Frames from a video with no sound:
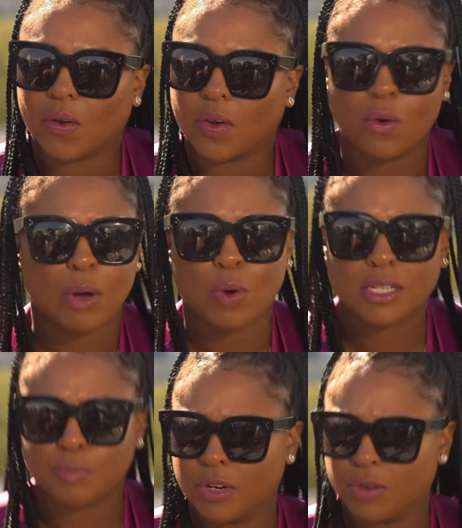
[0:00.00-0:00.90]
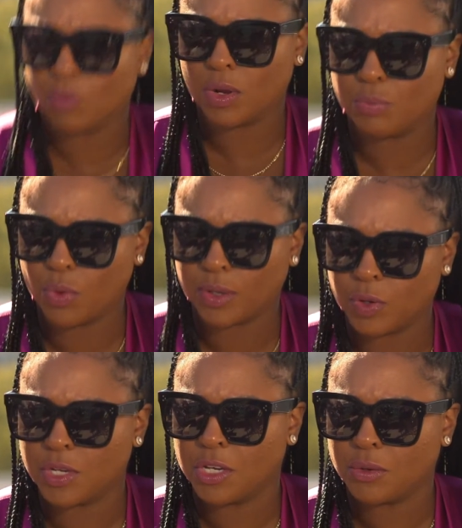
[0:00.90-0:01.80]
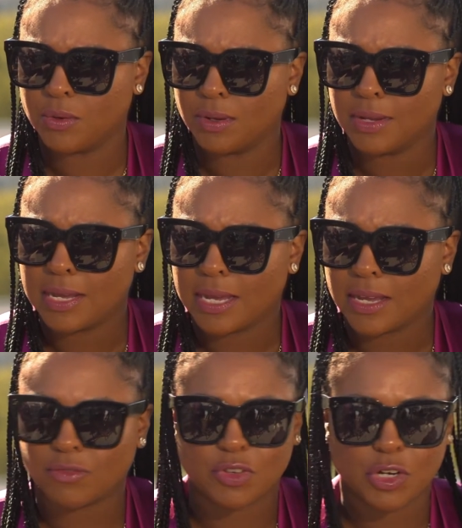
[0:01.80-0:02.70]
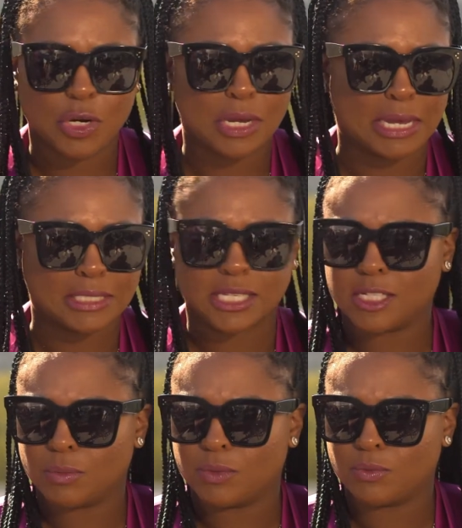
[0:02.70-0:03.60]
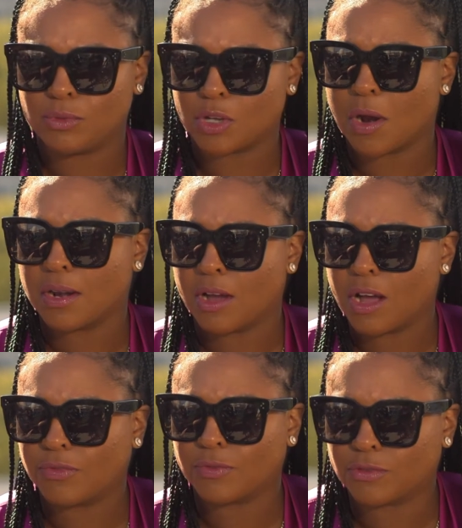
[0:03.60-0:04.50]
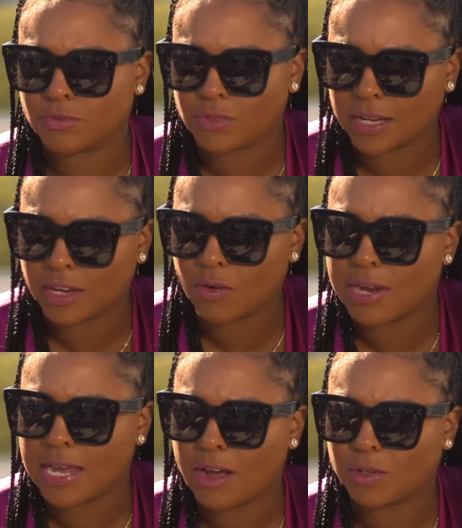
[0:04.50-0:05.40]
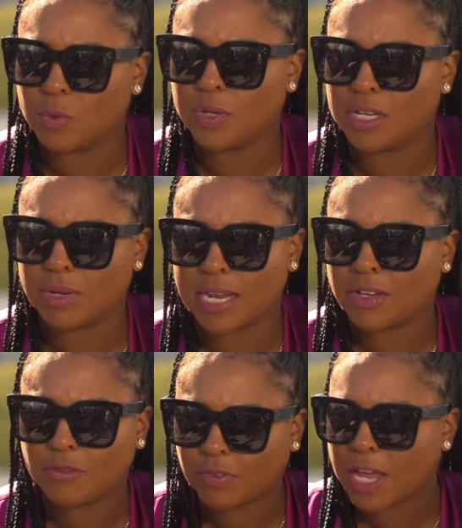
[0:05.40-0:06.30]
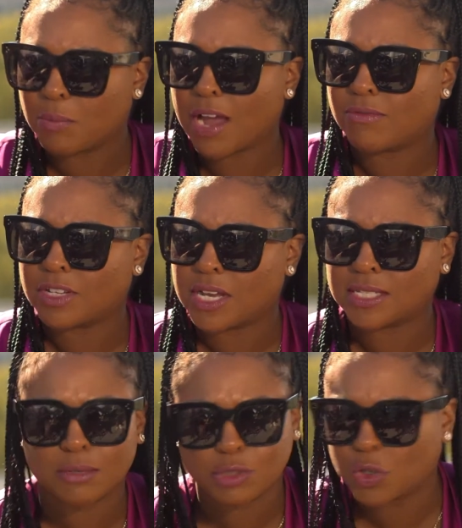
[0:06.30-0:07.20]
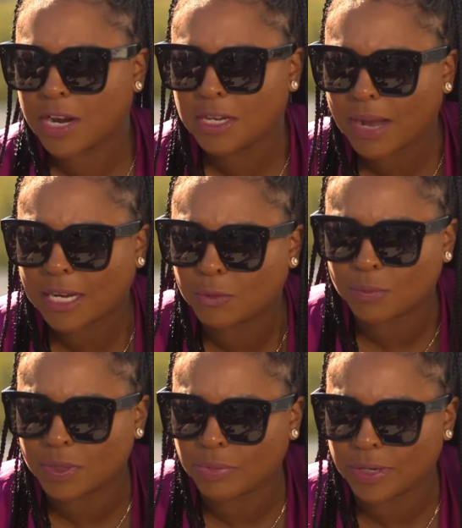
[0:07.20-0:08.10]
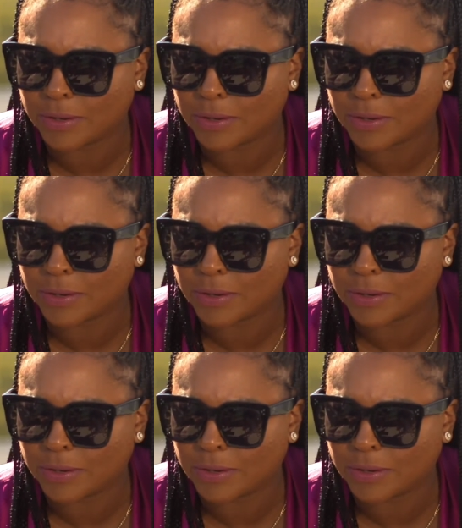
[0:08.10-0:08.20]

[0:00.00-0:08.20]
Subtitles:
Oh, I was bitter at one point, wouldn't you? If your ex-husband started off taking Greyhound, you with him, and now he's flying private jets, I'm sure anybody would be bitter.